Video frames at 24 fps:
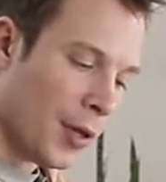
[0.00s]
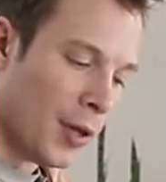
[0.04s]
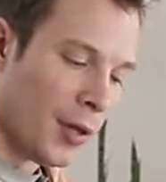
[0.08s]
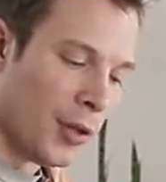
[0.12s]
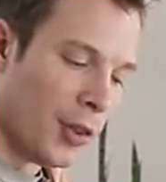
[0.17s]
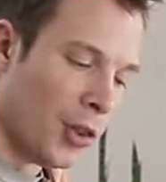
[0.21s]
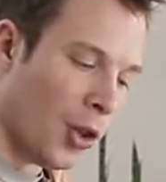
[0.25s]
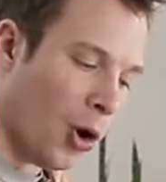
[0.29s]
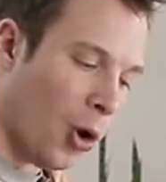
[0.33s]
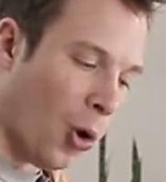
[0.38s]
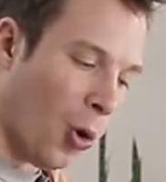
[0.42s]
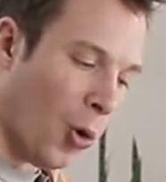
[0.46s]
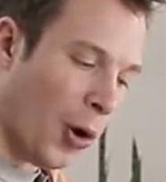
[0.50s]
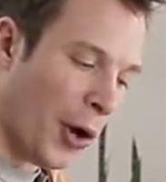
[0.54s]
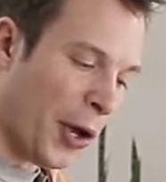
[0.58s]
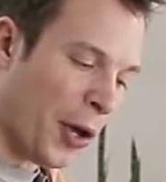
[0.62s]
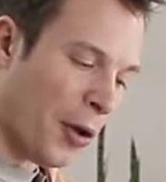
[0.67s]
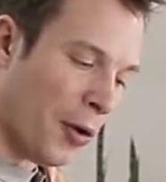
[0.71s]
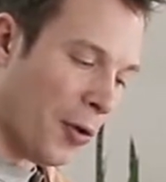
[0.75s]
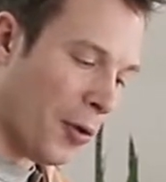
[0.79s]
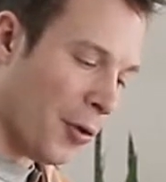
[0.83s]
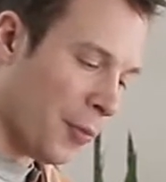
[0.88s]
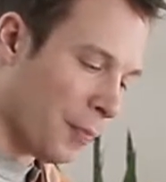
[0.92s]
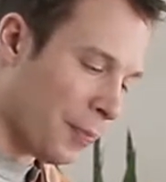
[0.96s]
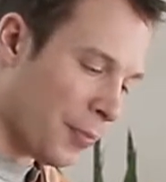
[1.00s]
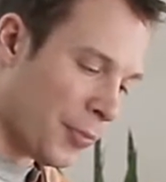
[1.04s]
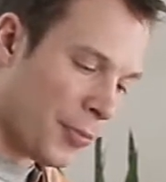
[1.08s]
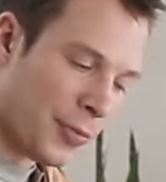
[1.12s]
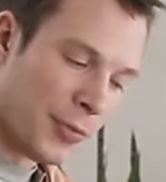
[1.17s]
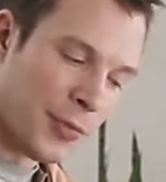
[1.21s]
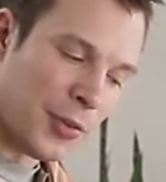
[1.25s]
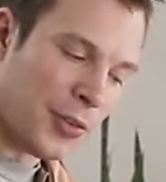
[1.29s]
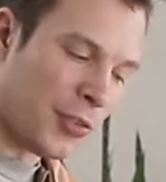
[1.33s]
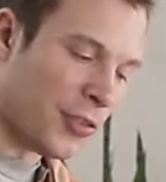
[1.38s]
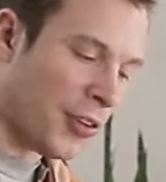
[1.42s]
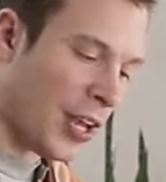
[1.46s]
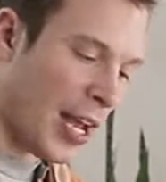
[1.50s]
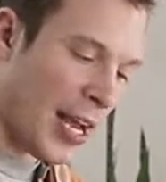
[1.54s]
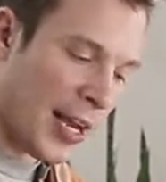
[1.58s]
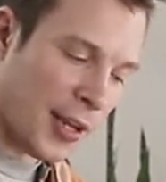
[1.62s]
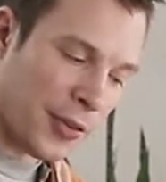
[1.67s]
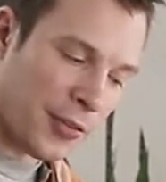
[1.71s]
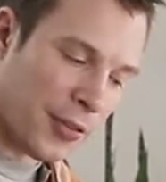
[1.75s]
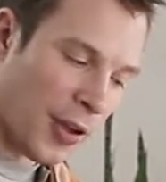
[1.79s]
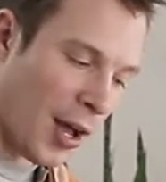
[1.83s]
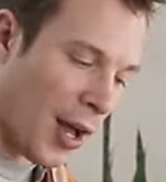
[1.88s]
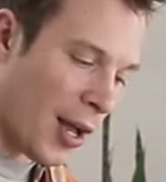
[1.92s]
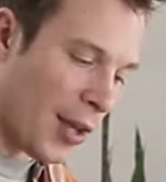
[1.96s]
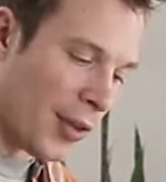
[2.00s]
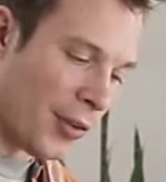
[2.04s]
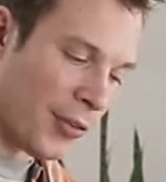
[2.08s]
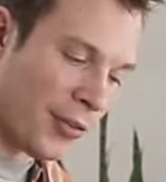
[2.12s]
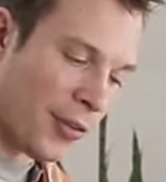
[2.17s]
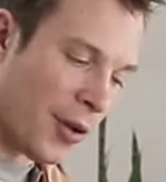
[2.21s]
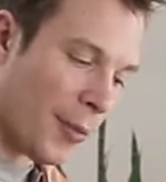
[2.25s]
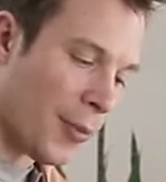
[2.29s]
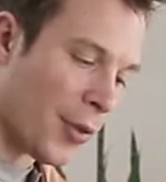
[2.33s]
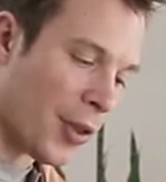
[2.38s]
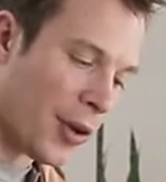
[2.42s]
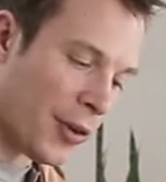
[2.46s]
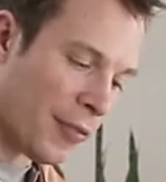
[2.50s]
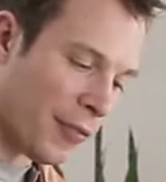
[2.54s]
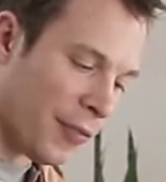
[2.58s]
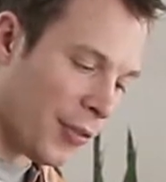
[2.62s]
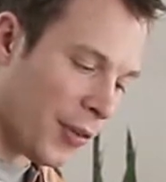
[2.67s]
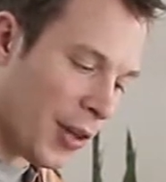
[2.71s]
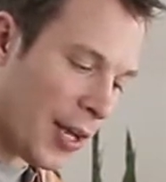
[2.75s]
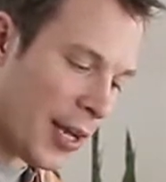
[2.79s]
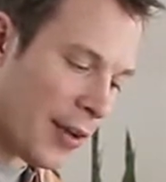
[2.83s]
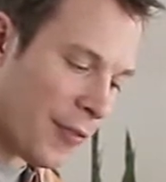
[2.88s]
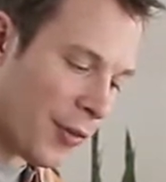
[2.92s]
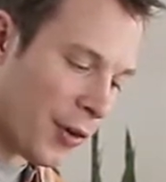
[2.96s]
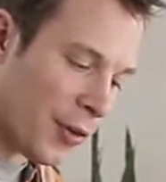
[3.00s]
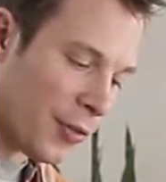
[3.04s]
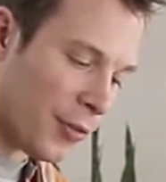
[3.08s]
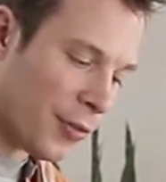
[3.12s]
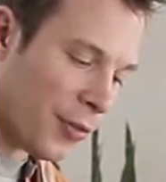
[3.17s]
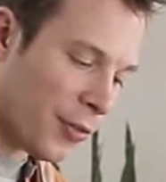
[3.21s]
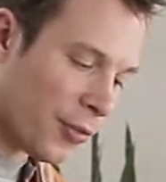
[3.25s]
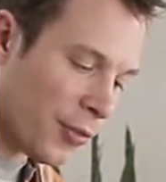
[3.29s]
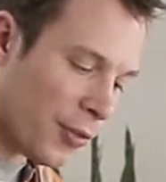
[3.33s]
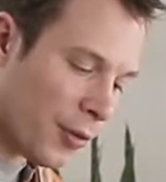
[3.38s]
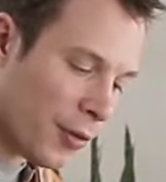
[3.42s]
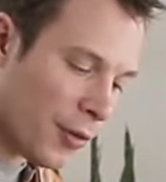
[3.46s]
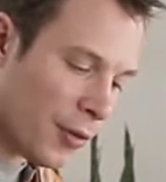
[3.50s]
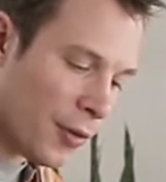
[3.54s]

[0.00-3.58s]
And the oil takes on some of their flavors.